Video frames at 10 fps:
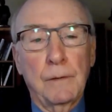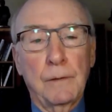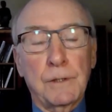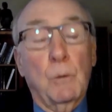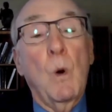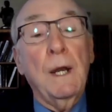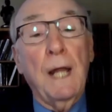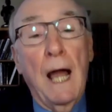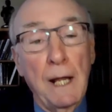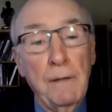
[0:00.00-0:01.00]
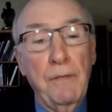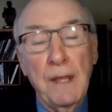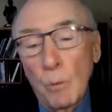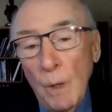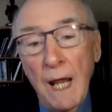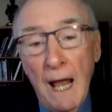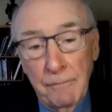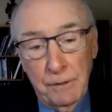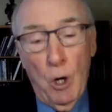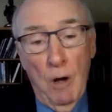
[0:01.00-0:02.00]
So what I think we have
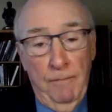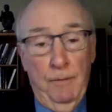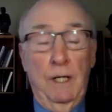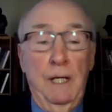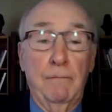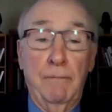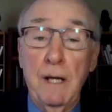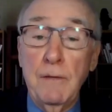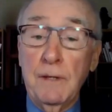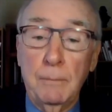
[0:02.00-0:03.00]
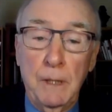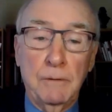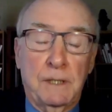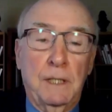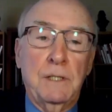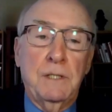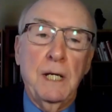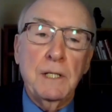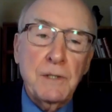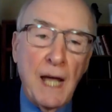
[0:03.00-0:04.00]
to offer in faith communities
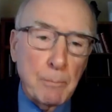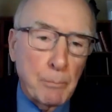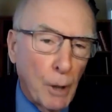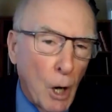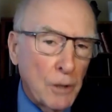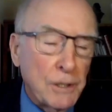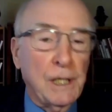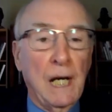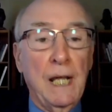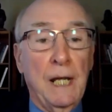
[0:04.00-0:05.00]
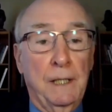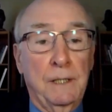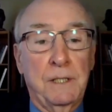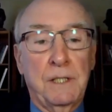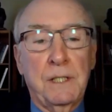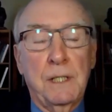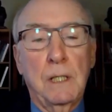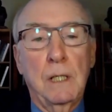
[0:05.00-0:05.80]
is that broader lens,